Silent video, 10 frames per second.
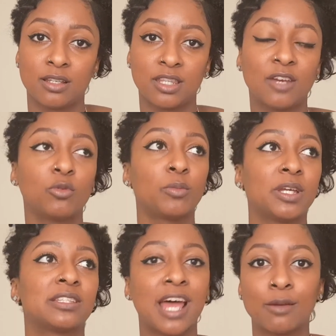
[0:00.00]
There will be
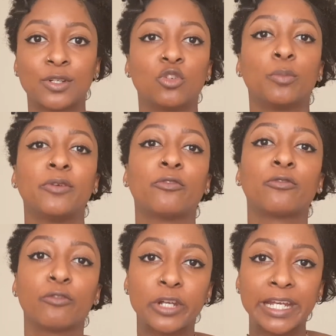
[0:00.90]
a time where you'll be
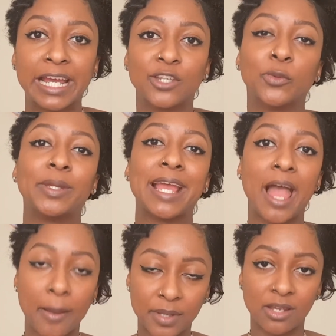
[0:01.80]
free and you'll be
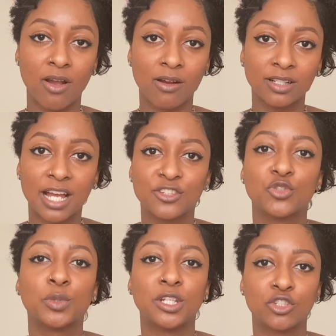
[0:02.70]
happier and
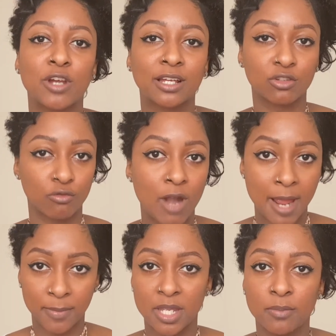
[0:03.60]
you will attract the
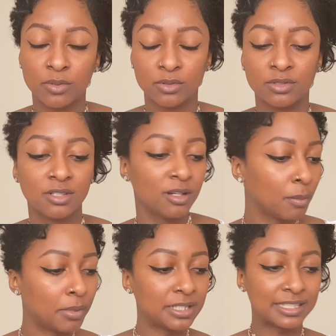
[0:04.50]
right people.
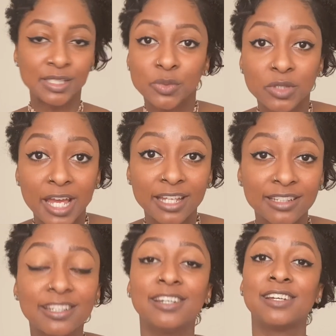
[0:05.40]
But until
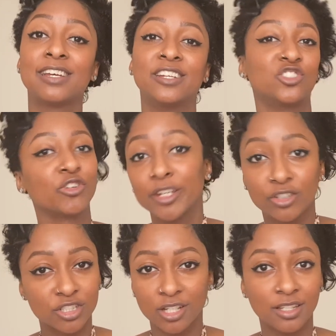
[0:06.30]
then, enjoy your
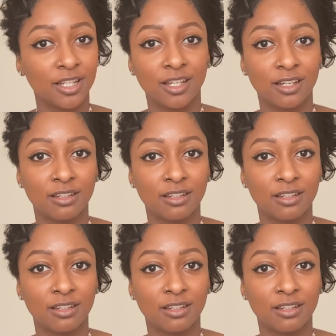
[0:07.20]
journey.